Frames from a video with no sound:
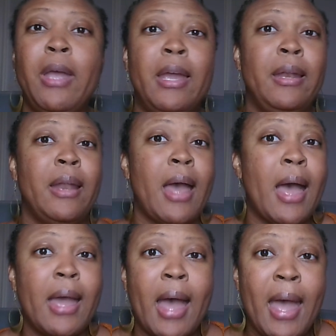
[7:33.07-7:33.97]
And
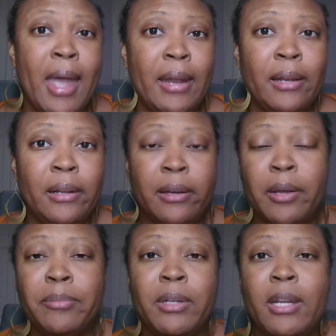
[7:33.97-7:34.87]
I had to look
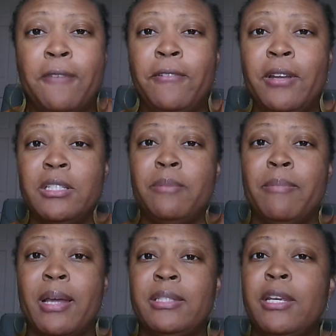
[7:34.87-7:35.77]
up the definition
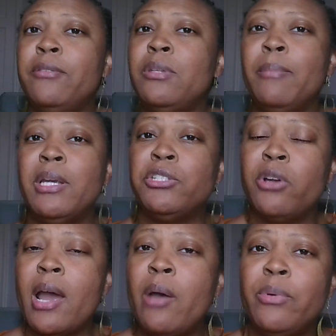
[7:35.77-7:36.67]
myself to make sure
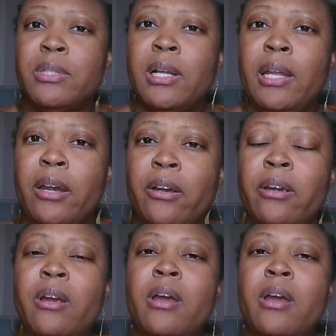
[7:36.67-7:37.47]
I was clear.